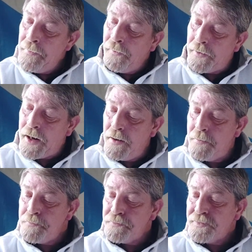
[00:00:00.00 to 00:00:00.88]
All
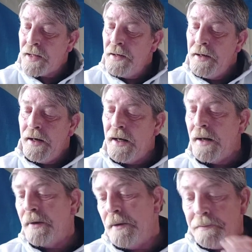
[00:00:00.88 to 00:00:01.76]
right,
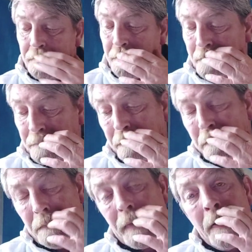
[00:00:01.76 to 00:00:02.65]
anyway,
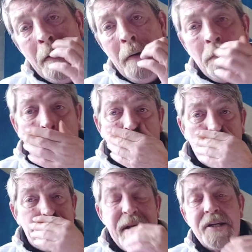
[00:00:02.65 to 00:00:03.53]
will
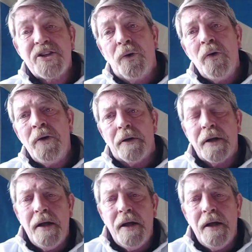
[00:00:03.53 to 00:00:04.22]
there be stronger